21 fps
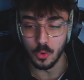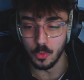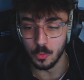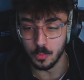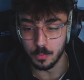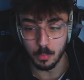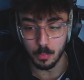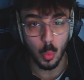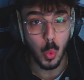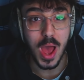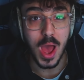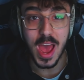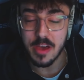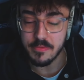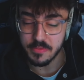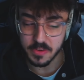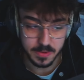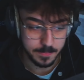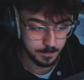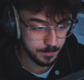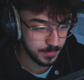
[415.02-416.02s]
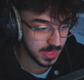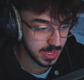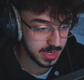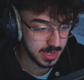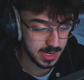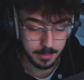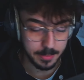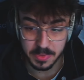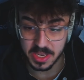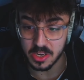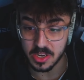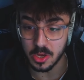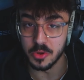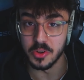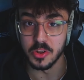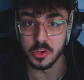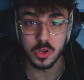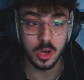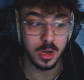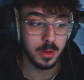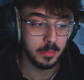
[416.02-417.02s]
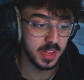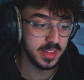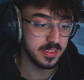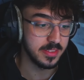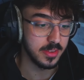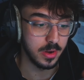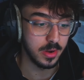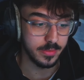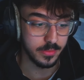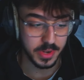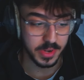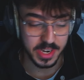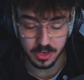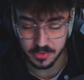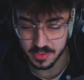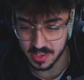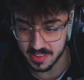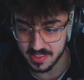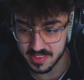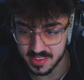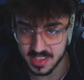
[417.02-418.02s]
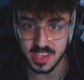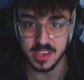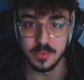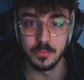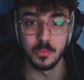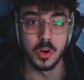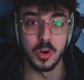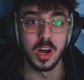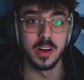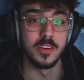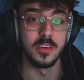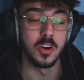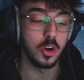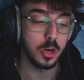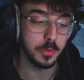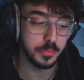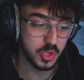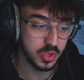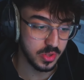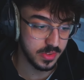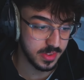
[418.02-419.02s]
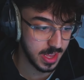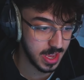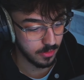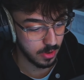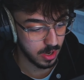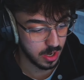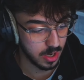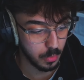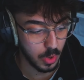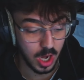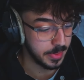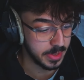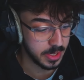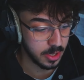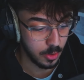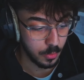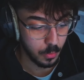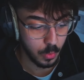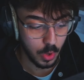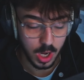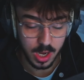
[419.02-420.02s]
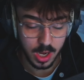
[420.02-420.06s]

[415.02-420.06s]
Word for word: or whatever. Let me know in the comments so everyone else can see what other options there are. Let me know